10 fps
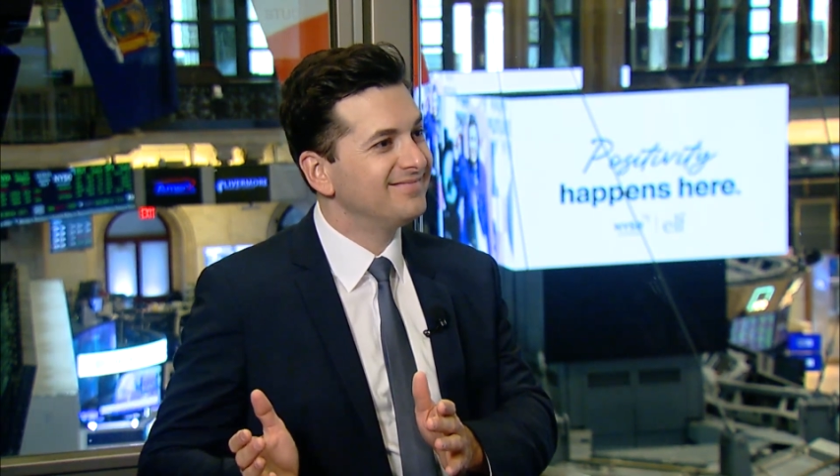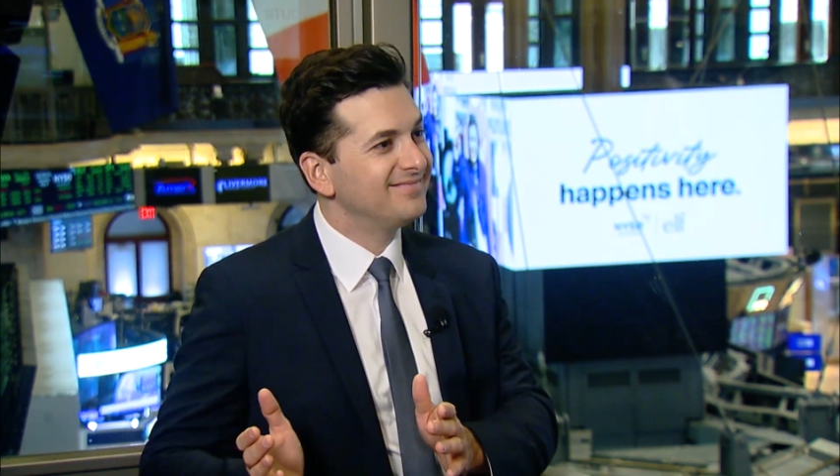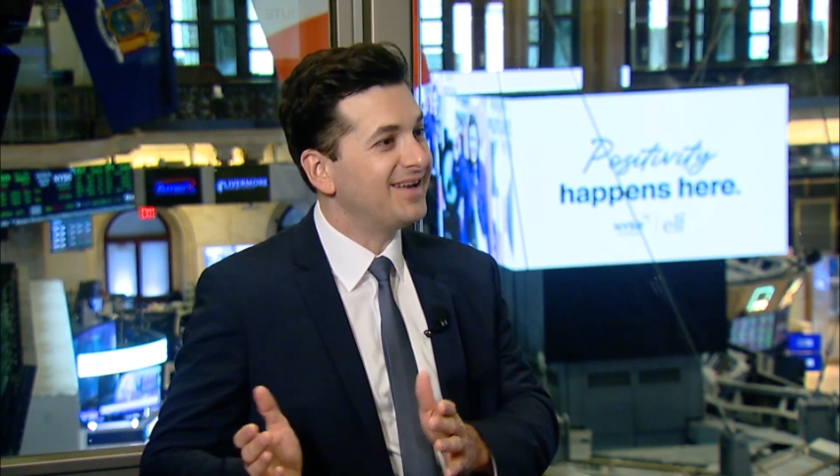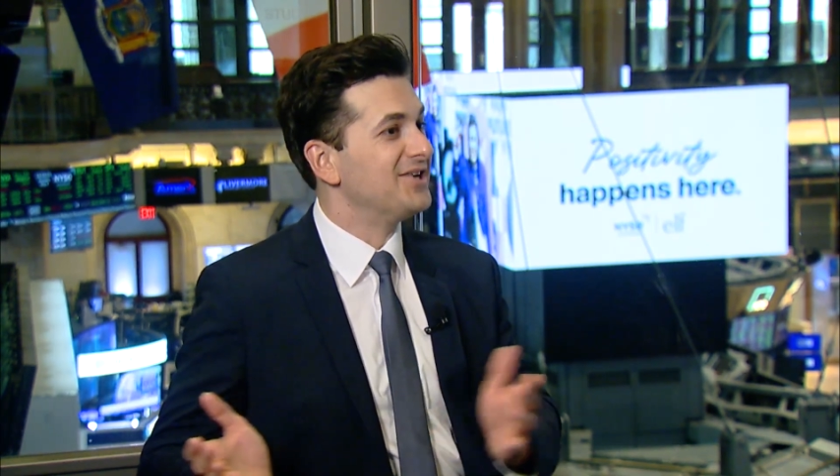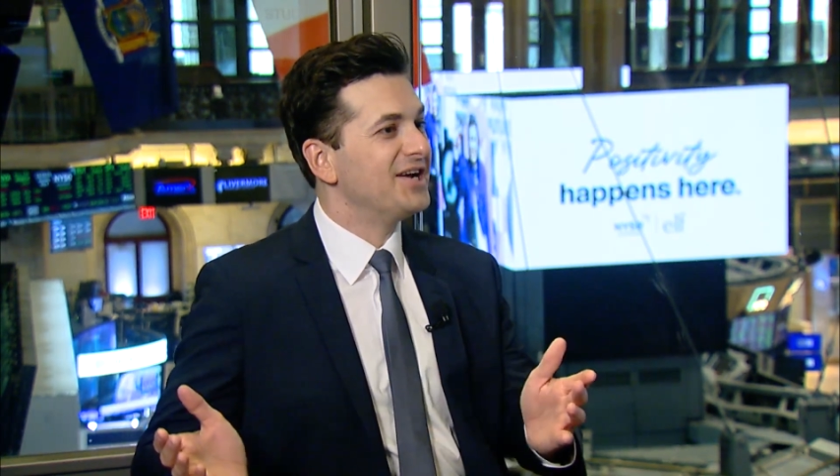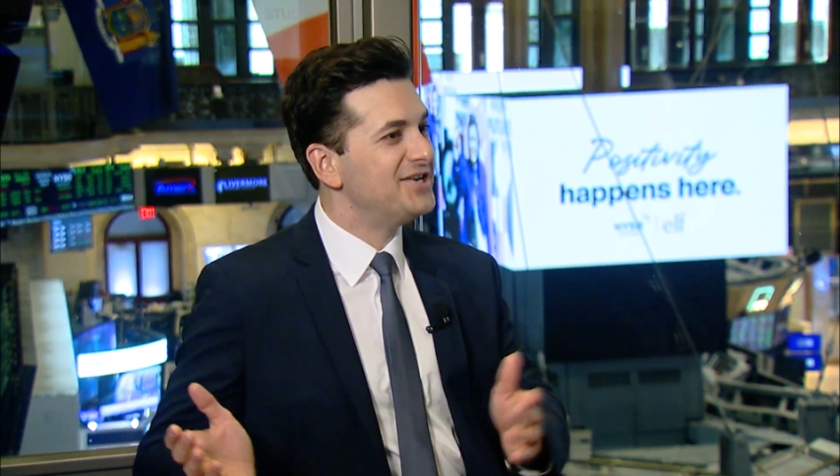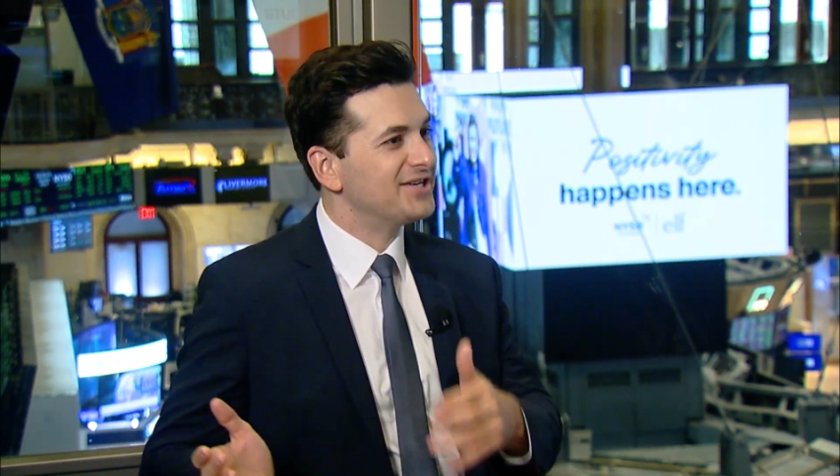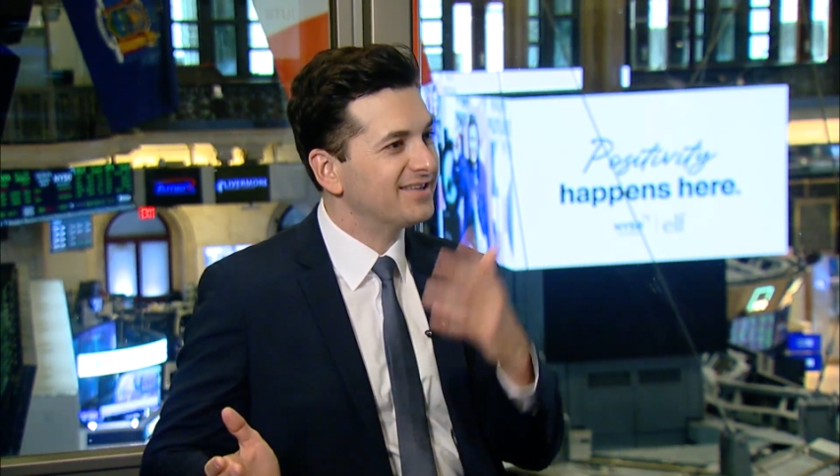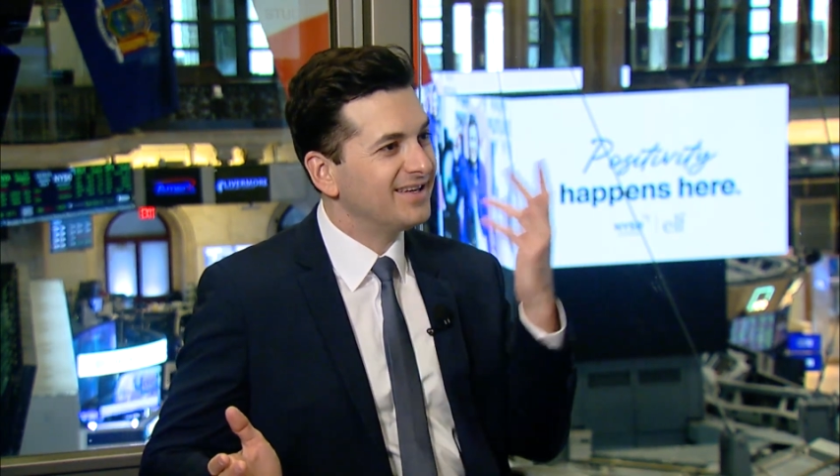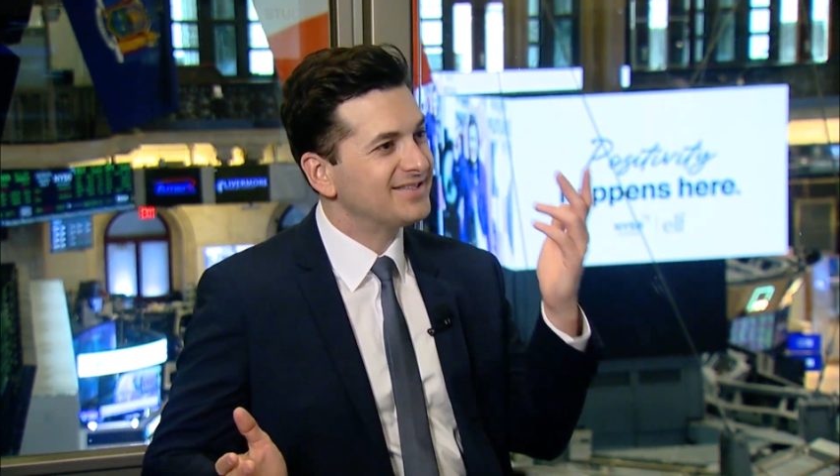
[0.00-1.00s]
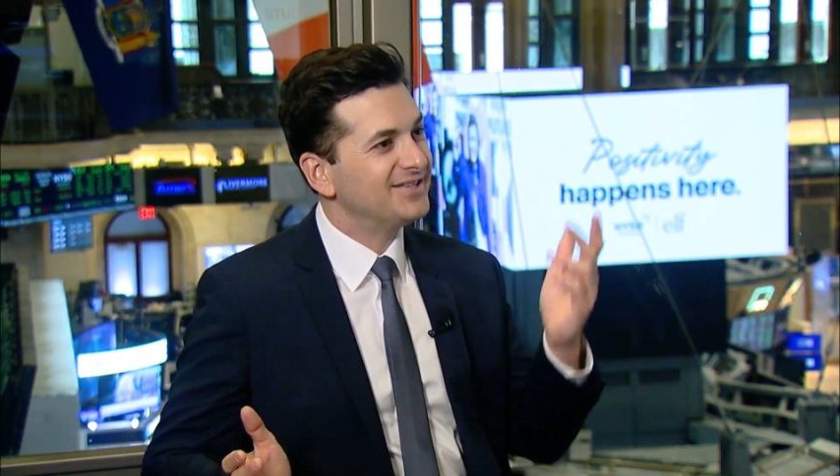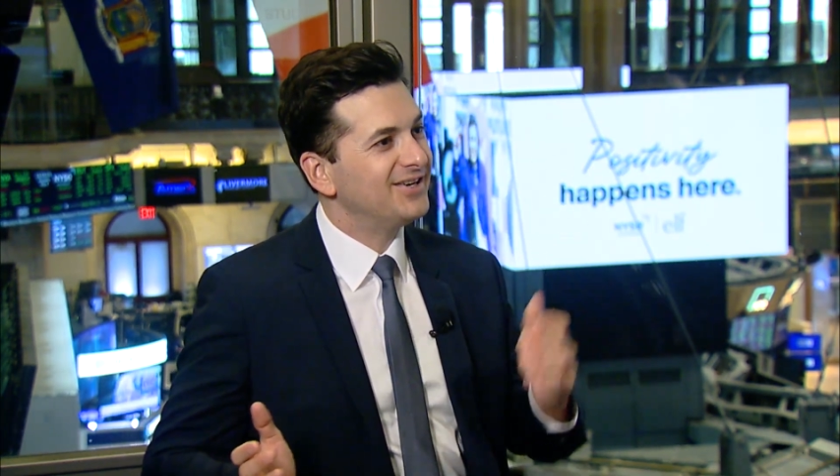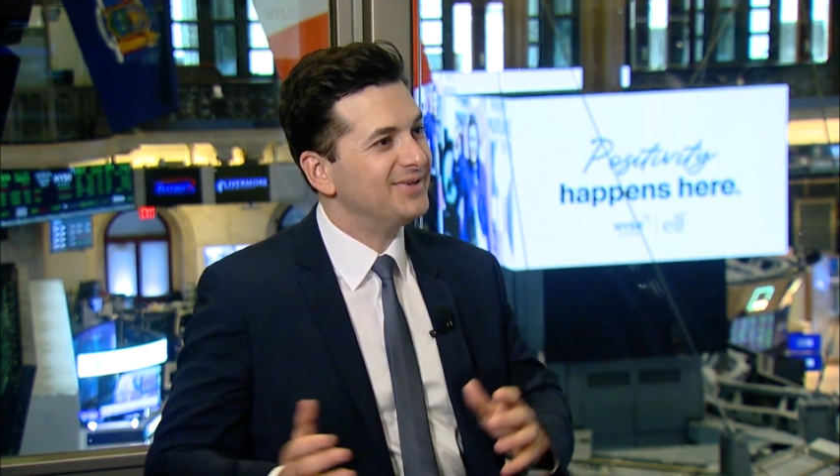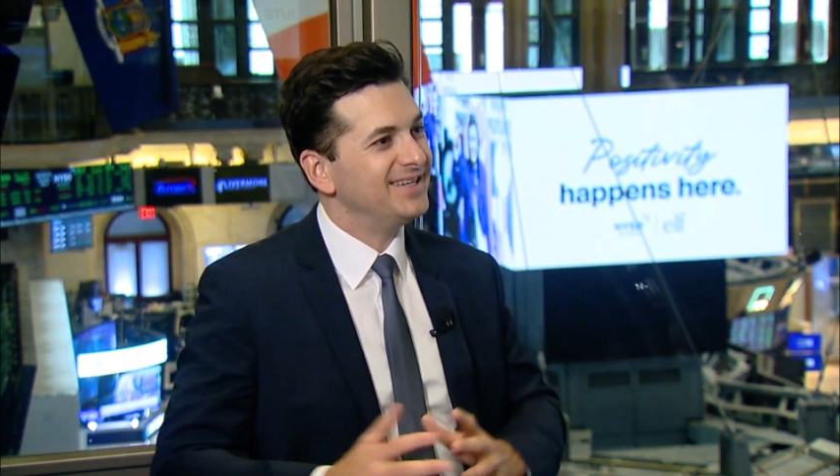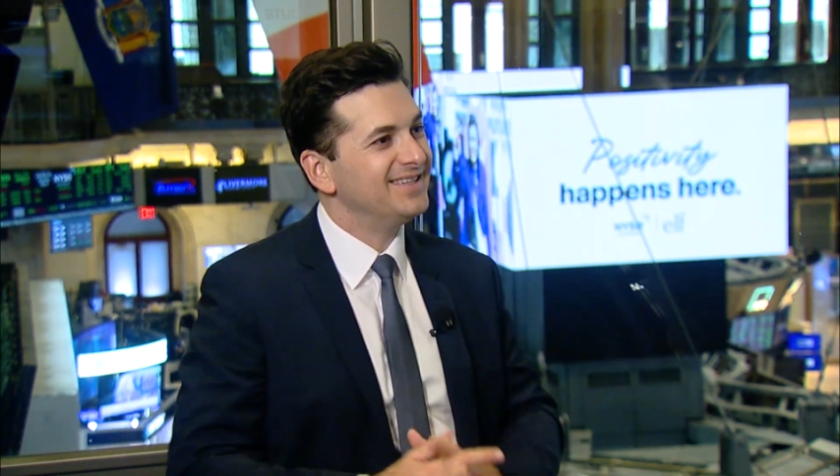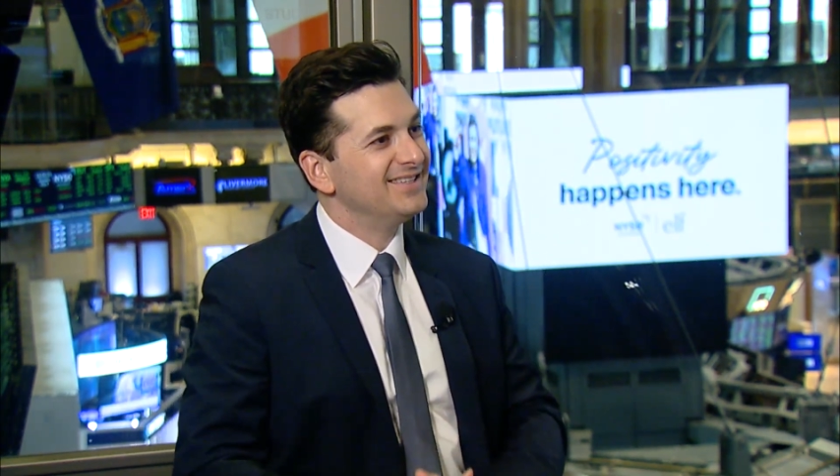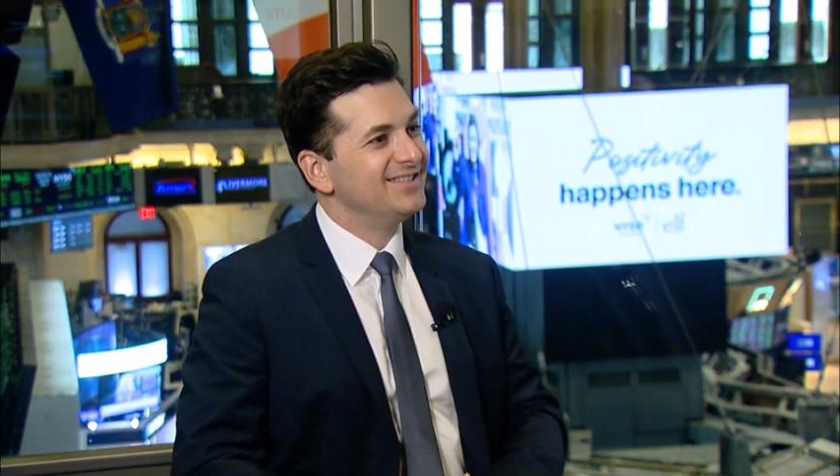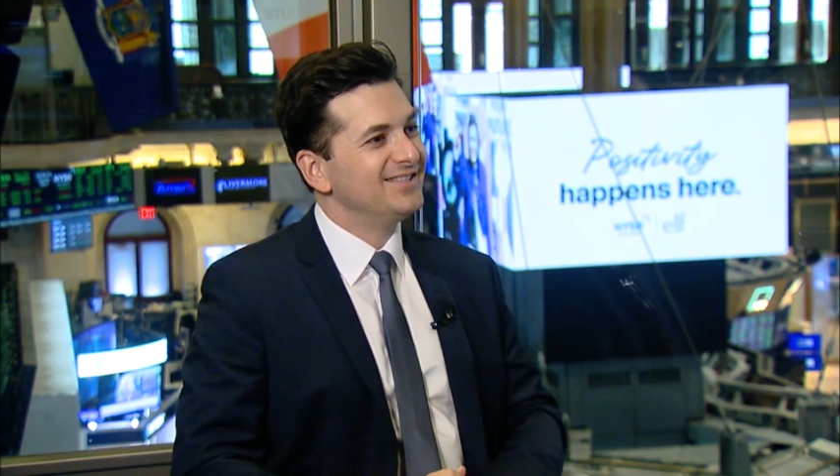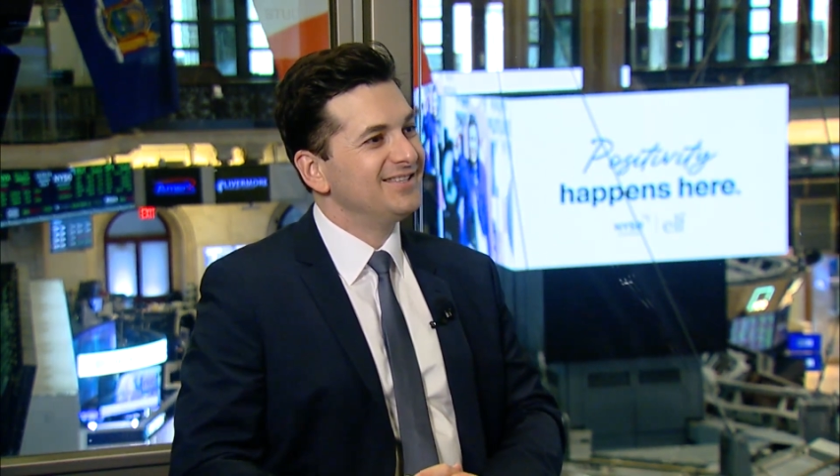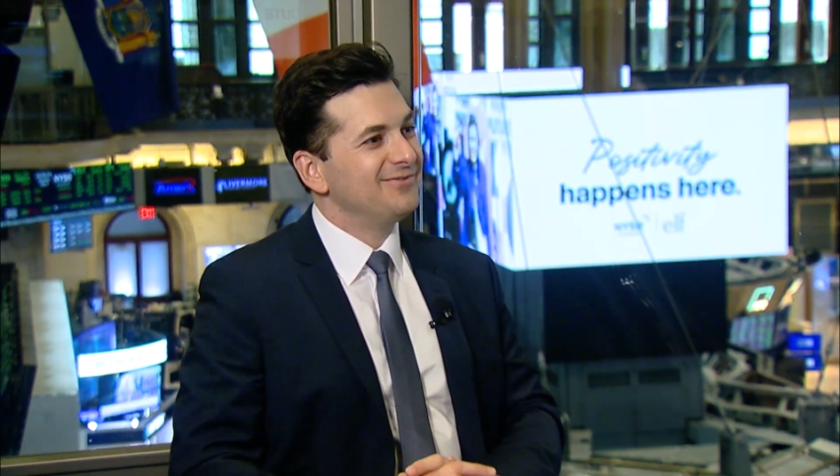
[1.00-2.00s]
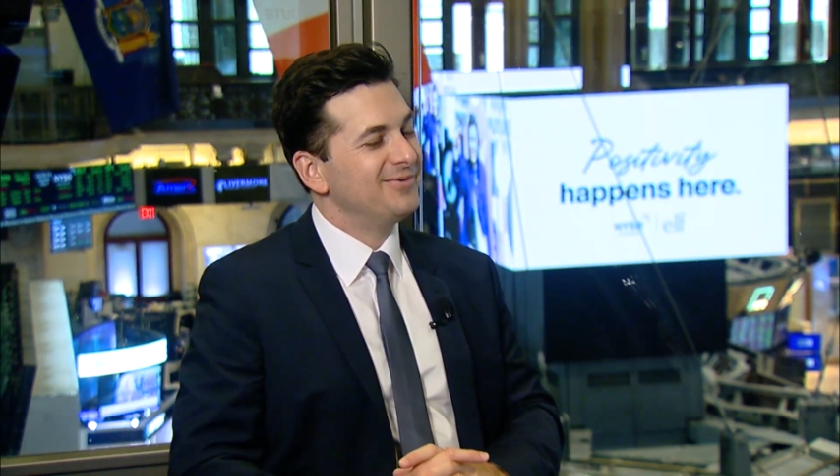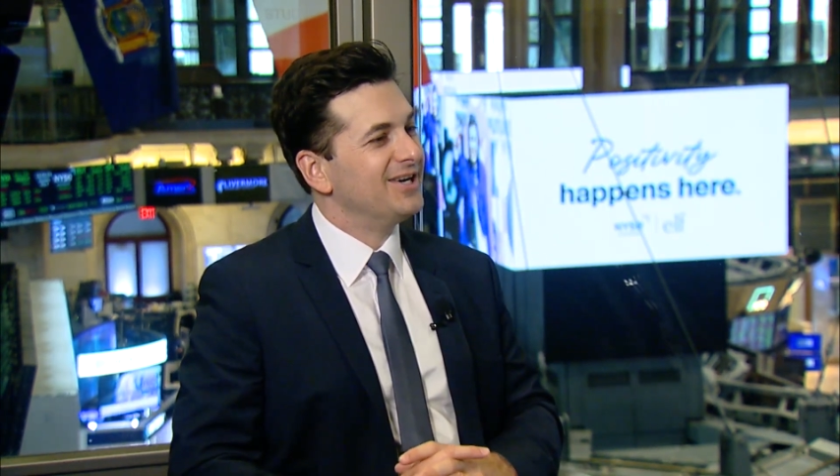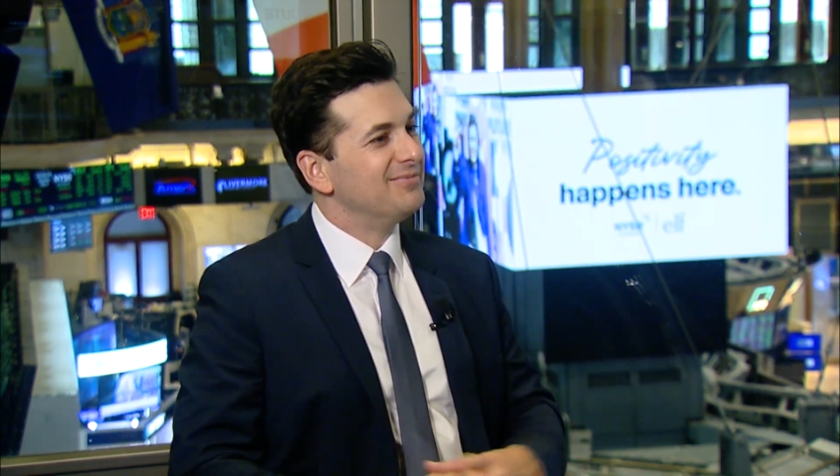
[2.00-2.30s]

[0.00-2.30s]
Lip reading: not changing unless we all